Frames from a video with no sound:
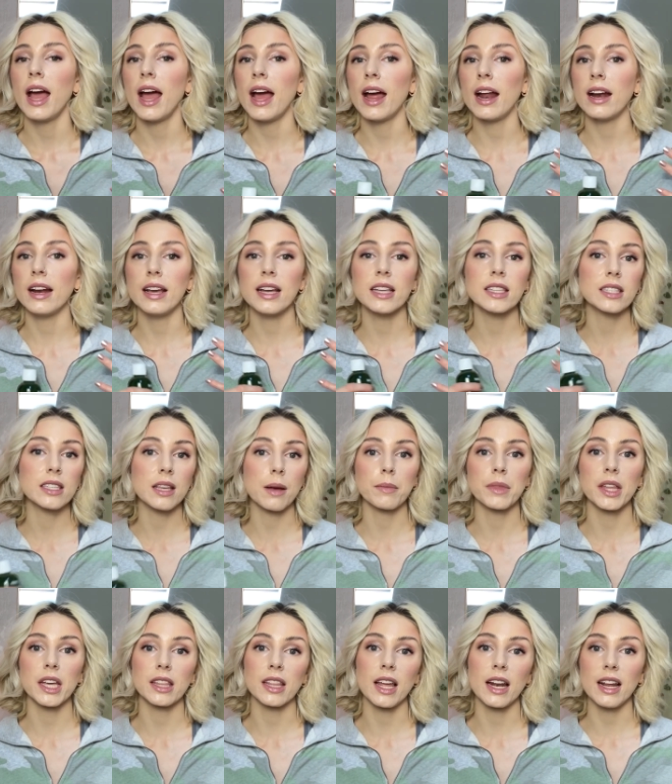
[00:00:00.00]
and it's
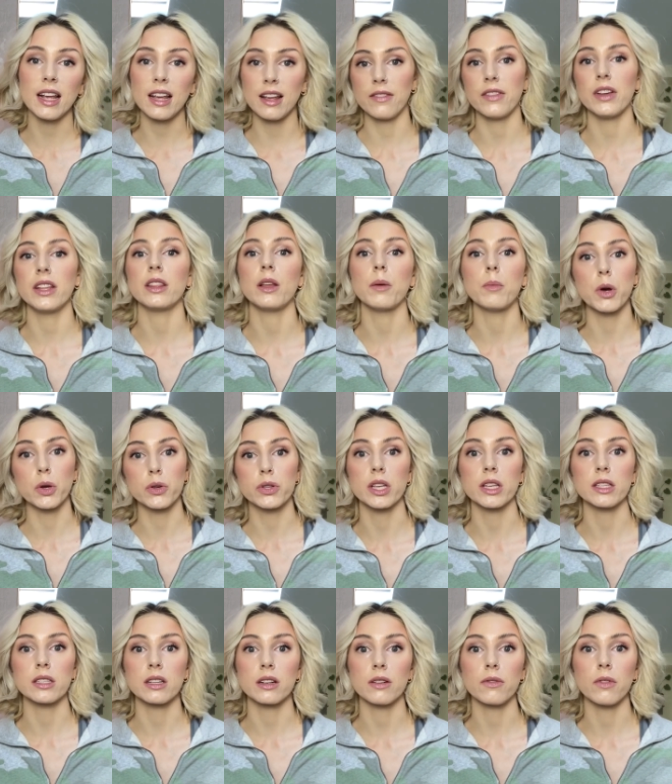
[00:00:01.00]
something that even the most
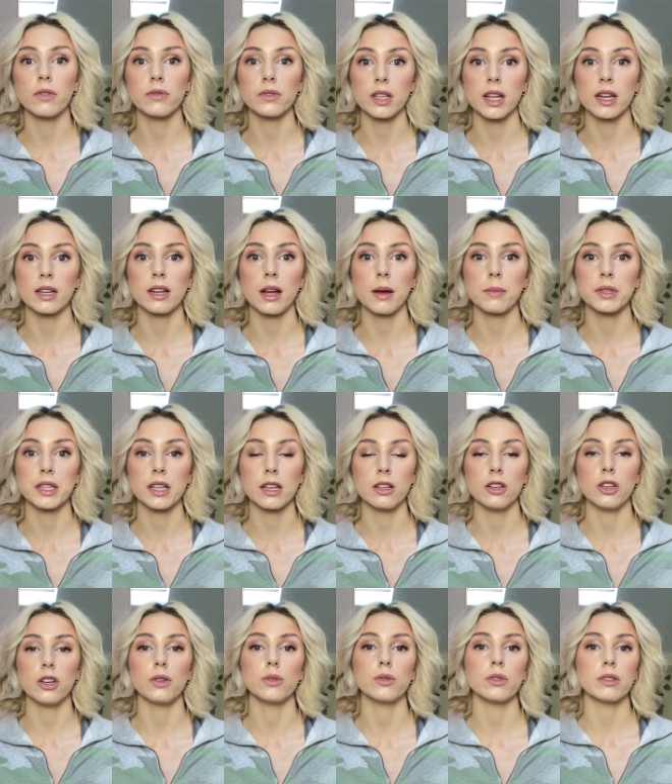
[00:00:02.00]
sensitive of skin types
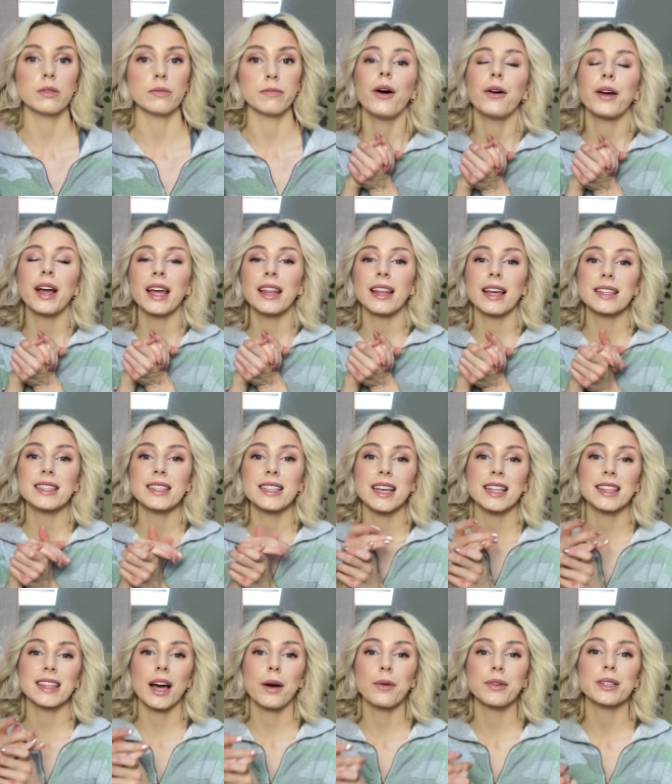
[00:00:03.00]
can use. Okay, that's
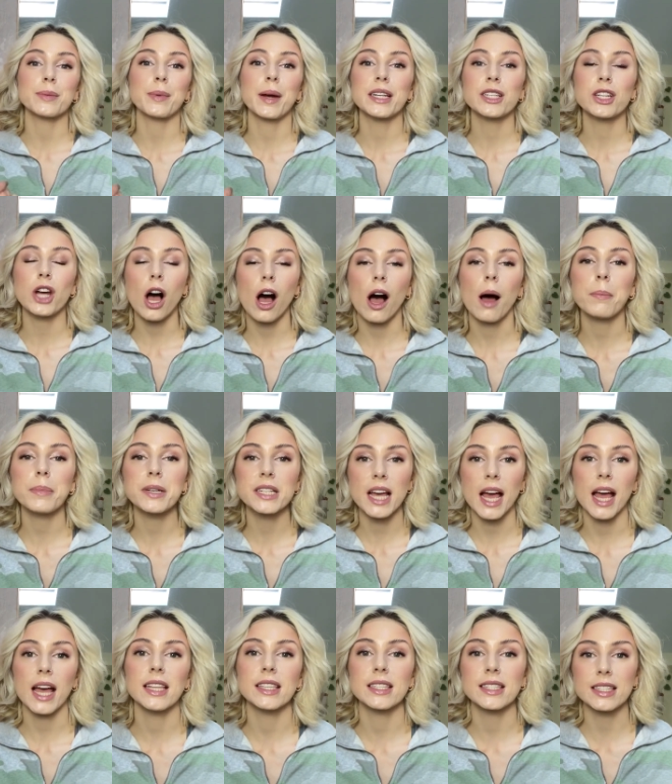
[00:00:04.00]
it. That was my top
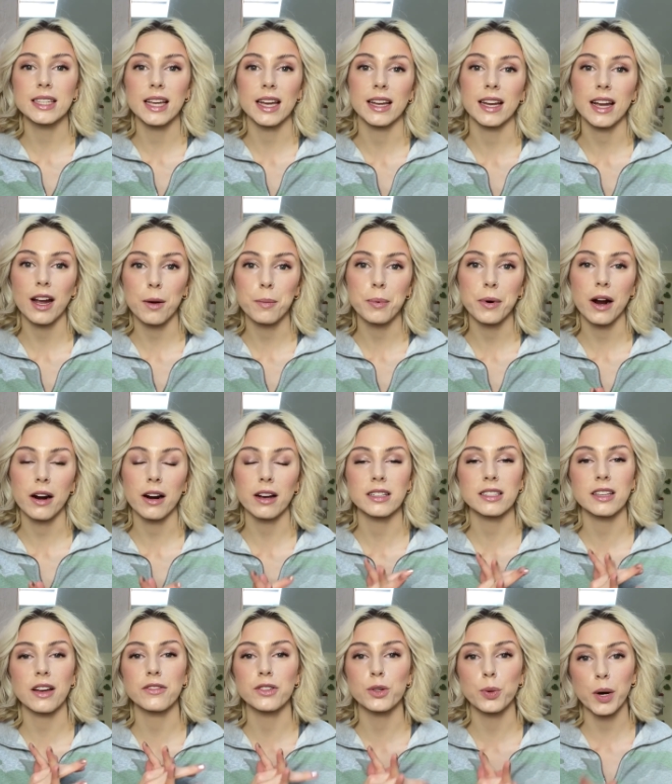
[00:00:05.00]
10 skincare
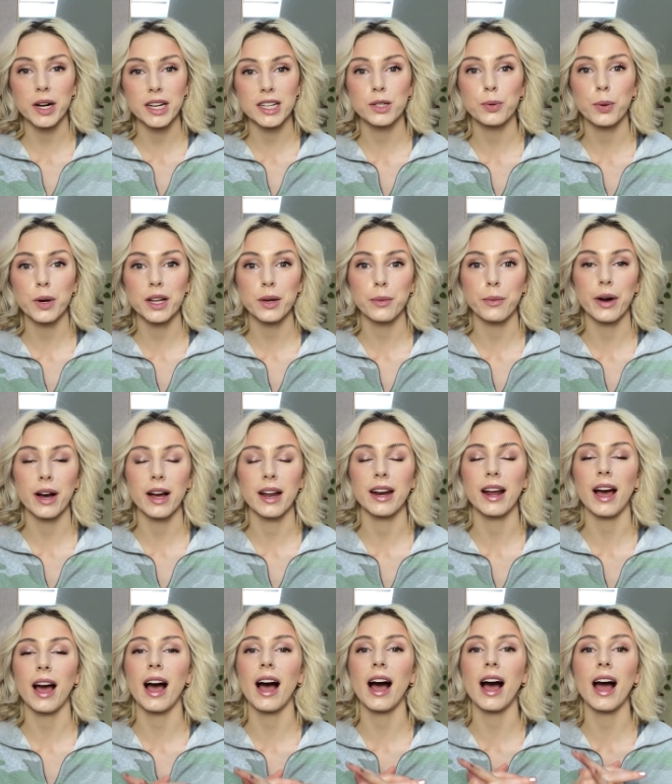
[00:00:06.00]
products of
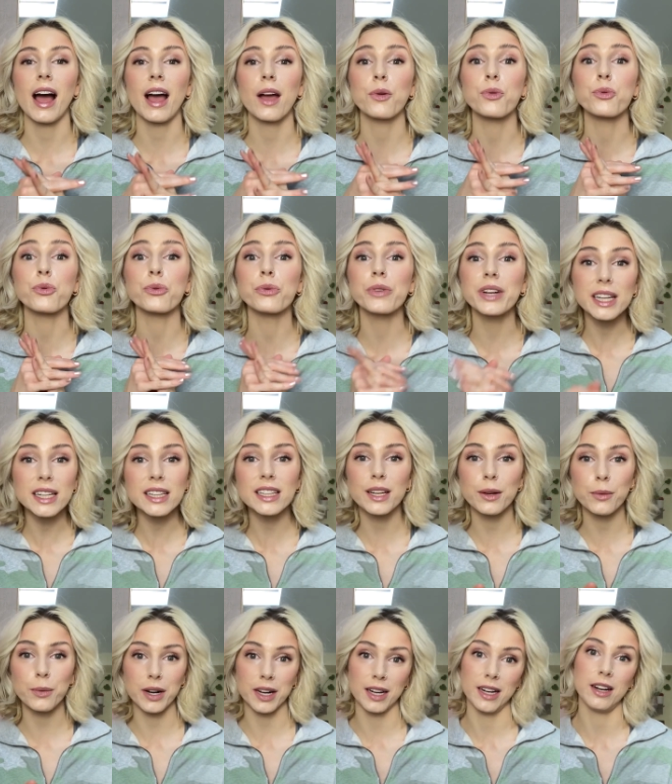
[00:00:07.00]
2021. I
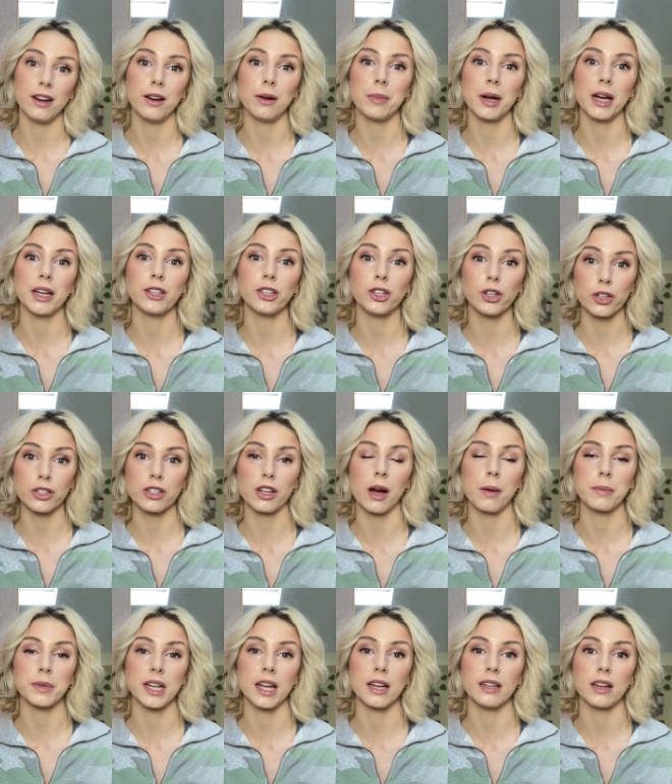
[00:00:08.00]
really want to hear about your
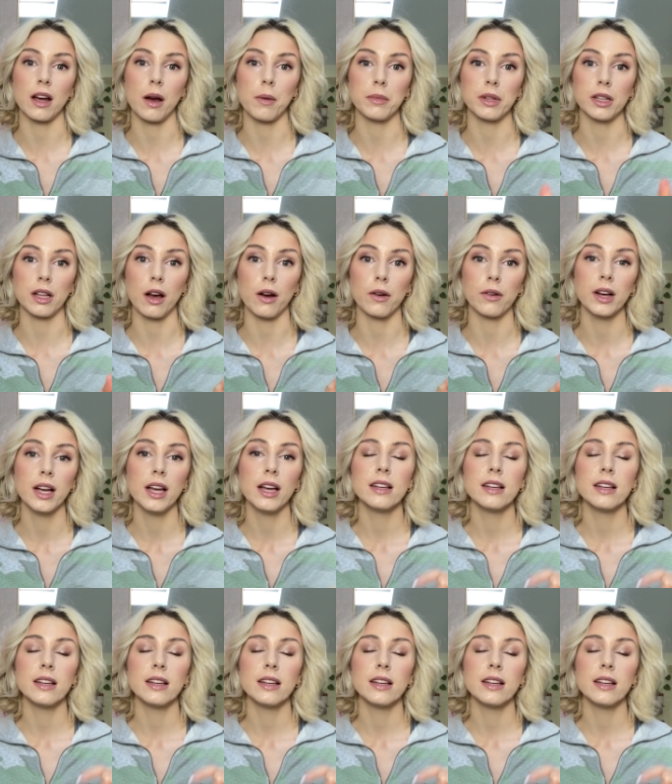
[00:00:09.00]
top 10 down below.